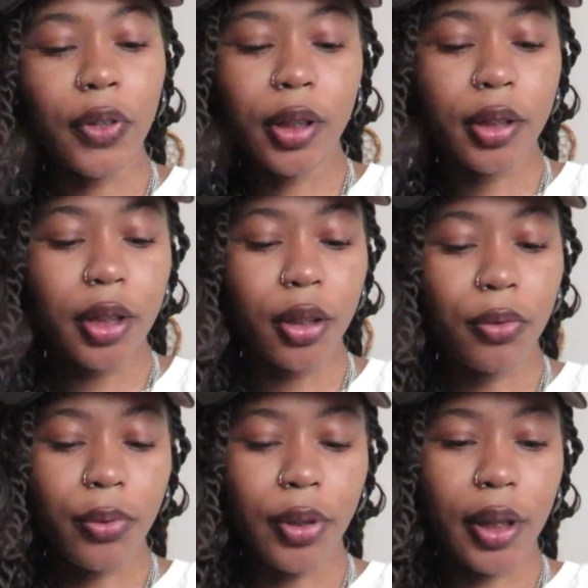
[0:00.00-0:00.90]
it looks
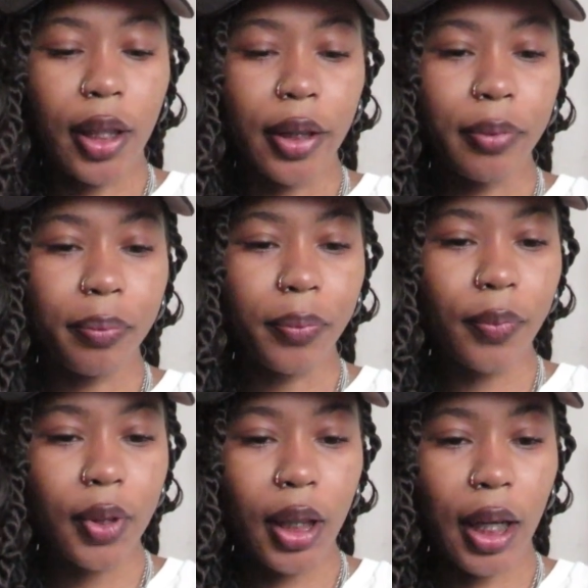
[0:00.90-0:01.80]
cute or not.
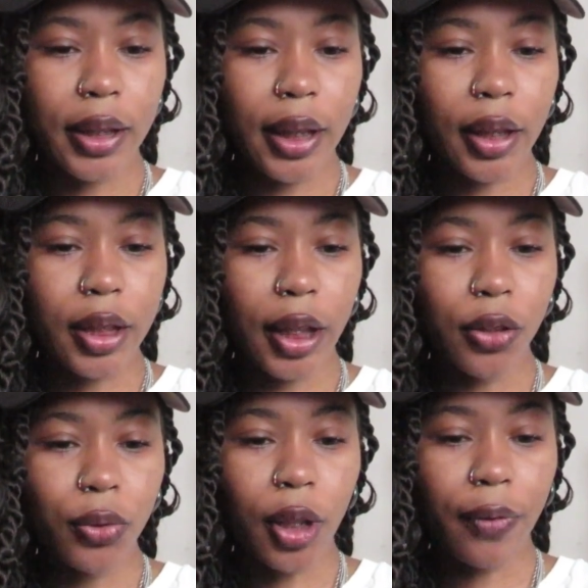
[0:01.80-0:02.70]
I take the
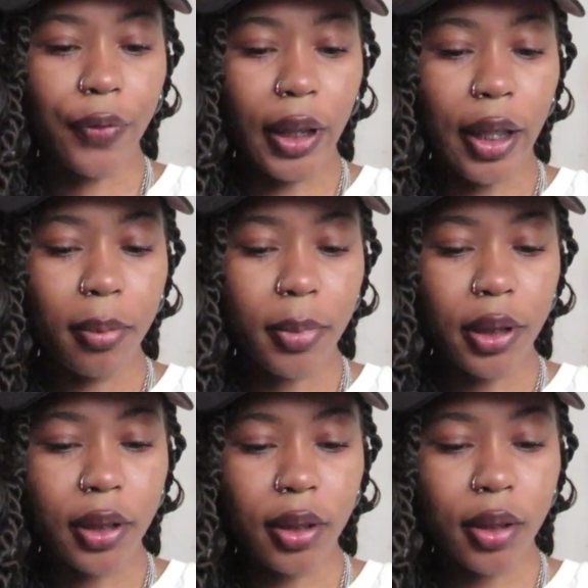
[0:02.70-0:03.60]
tattoos off in eight
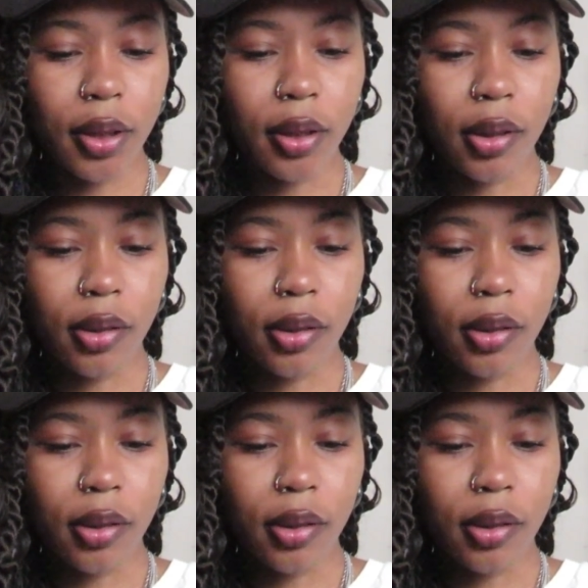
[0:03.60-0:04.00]
minutes.